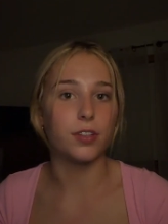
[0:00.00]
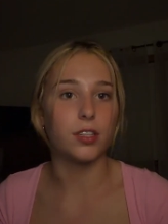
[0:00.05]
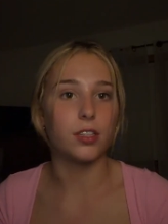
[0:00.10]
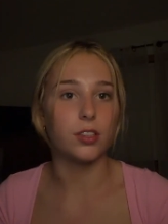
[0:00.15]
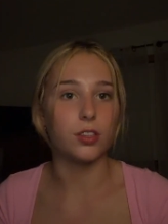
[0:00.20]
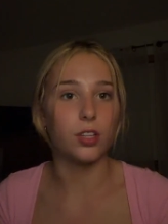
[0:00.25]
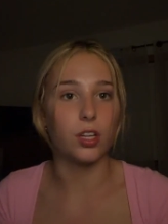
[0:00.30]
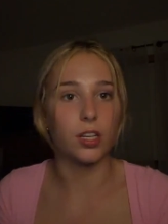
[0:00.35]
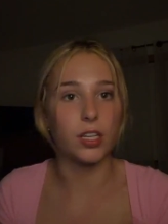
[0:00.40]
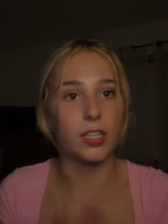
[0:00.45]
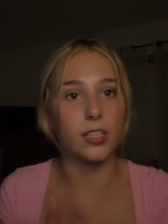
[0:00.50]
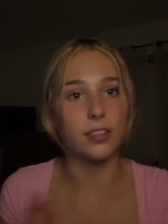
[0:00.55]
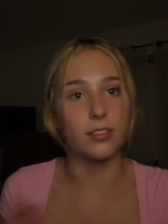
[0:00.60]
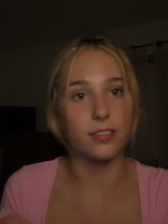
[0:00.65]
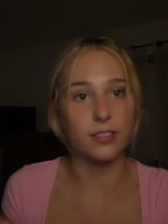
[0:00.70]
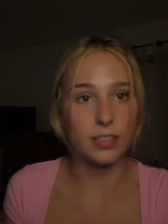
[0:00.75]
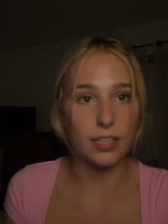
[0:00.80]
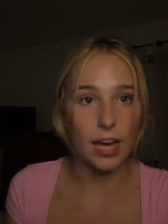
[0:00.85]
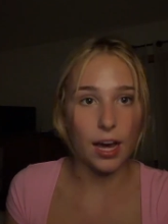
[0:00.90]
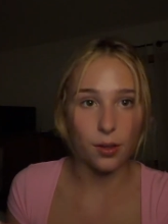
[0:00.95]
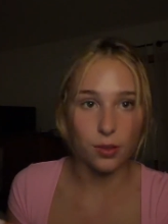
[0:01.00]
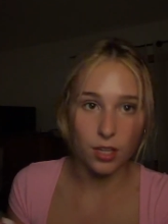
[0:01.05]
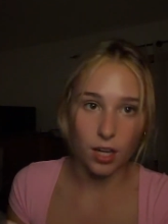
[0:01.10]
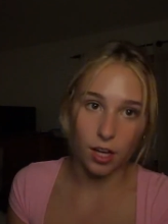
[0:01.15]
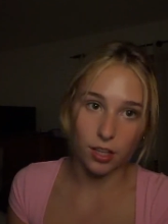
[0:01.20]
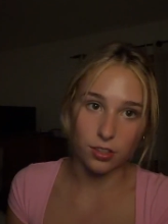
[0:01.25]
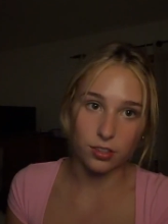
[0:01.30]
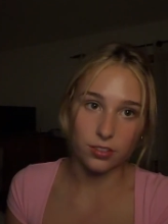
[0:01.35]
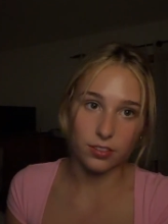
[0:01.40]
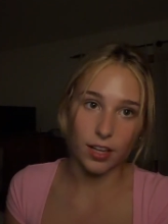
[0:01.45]
looking to see how the
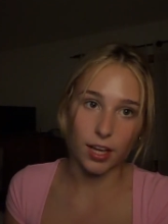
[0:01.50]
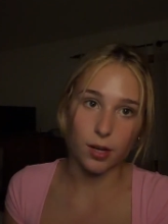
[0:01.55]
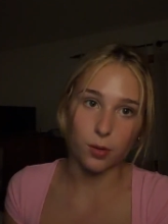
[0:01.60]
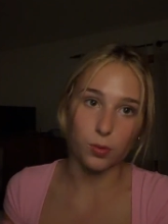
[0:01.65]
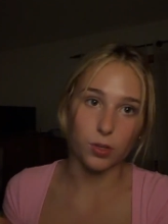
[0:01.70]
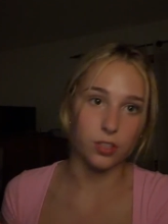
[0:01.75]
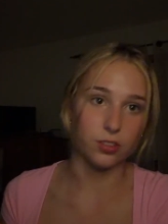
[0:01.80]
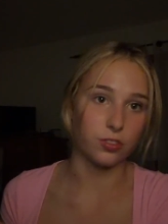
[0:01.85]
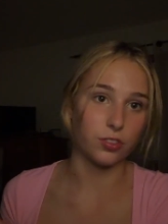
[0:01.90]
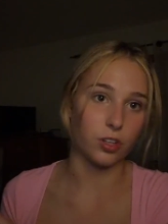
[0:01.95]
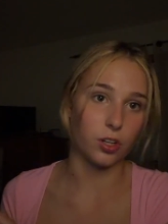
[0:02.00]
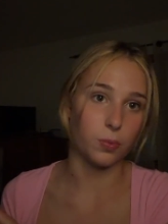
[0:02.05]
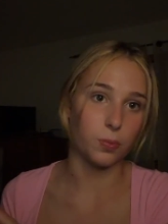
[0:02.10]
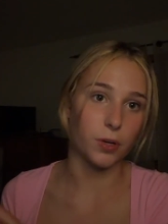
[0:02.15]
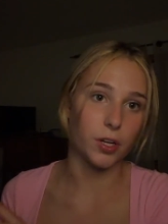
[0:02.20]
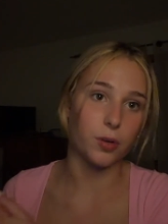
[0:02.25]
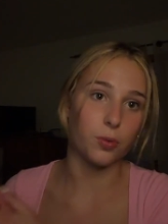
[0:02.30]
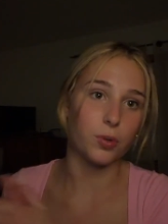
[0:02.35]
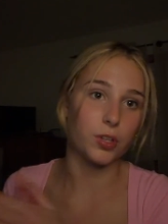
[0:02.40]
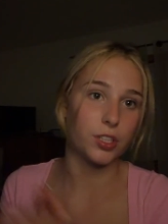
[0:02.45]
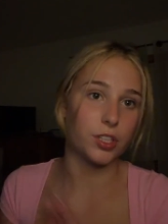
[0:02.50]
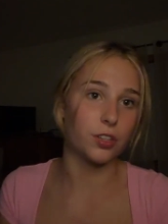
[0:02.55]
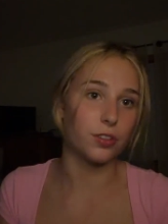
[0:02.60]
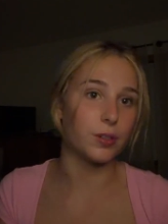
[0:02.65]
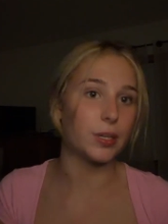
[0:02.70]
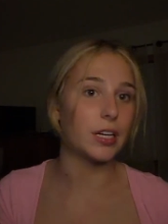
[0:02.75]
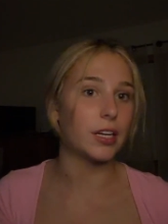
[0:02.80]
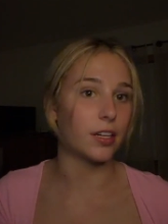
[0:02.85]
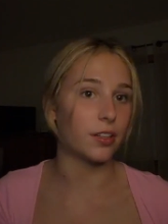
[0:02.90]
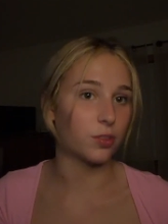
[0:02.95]
other side would interpret what you're
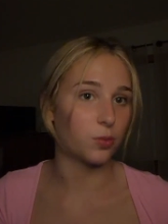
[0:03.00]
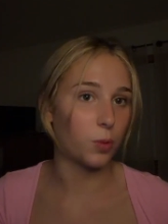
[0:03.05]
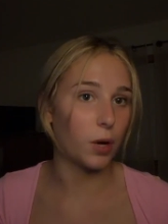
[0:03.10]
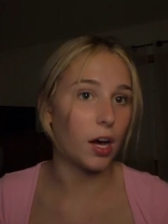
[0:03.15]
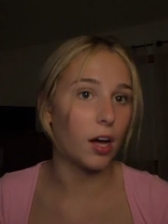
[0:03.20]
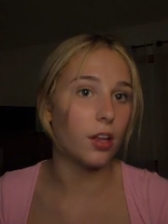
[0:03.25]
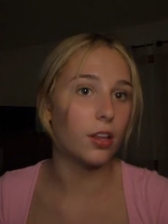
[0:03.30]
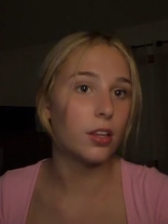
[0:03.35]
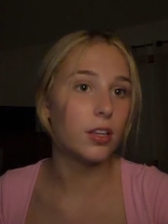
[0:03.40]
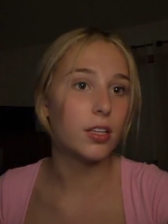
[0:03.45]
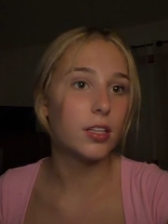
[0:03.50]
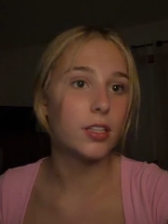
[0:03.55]
reading as well.